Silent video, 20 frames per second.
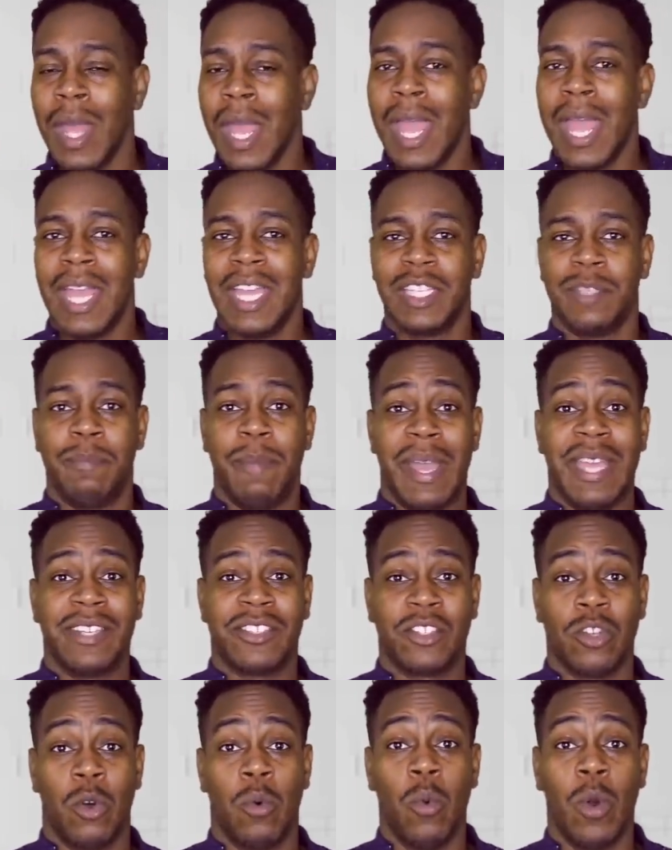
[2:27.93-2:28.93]
is based
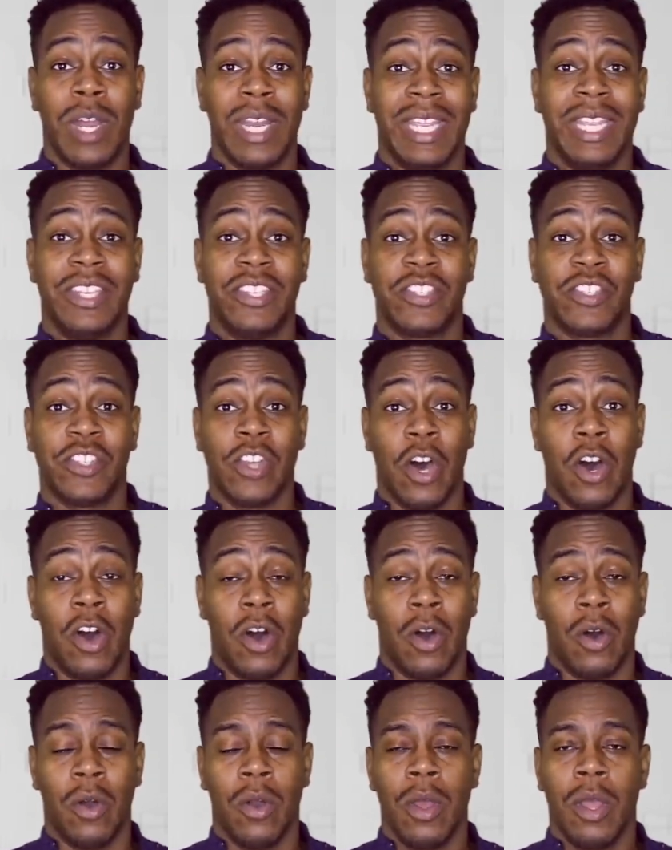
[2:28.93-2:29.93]
on what he
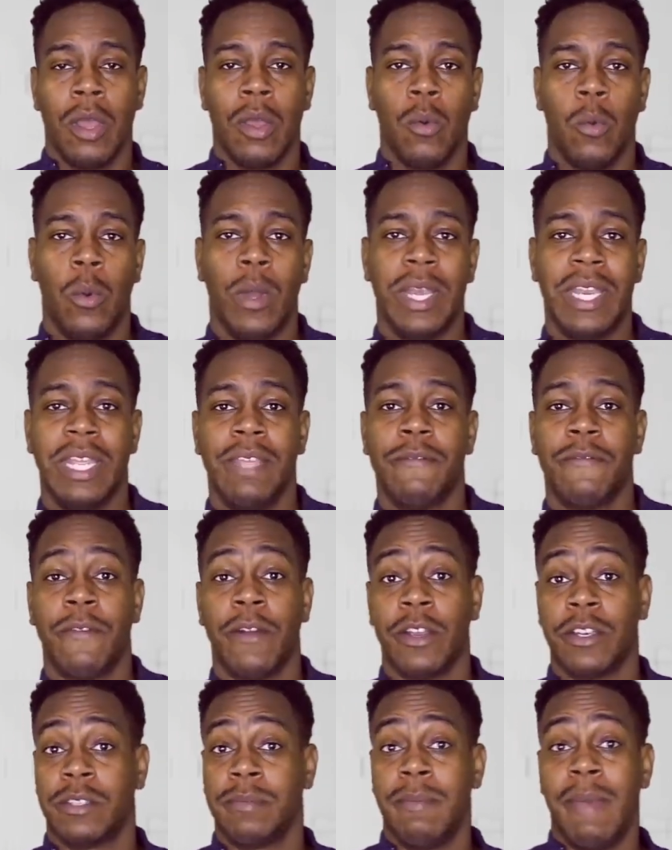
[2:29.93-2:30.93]
saw when he
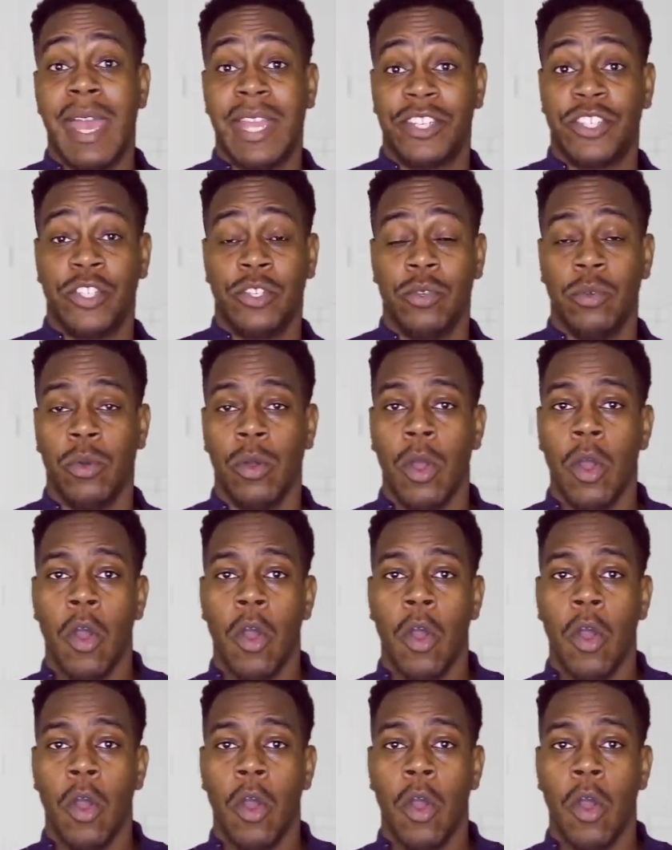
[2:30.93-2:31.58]
first met you,